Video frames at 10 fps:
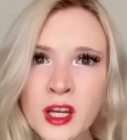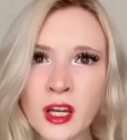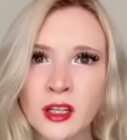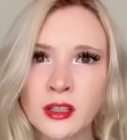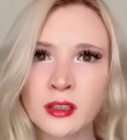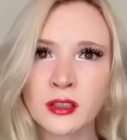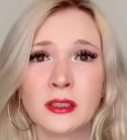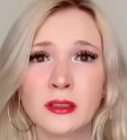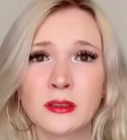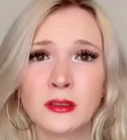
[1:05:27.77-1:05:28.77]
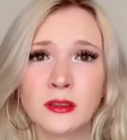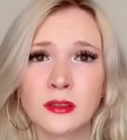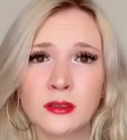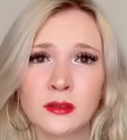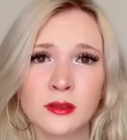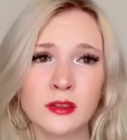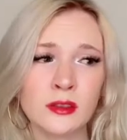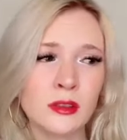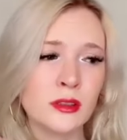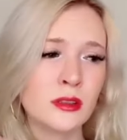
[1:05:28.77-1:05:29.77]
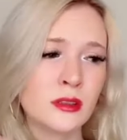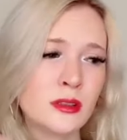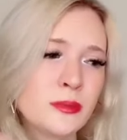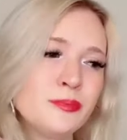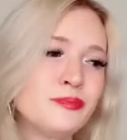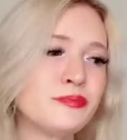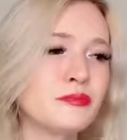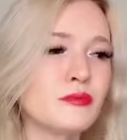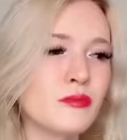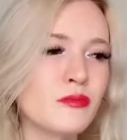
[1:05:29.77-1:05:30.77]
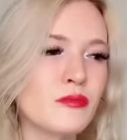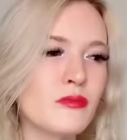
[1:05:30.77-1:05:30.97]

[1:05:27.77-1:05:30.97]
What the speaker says: You're going to get- Brianna, what are you doing here? Get out of here now!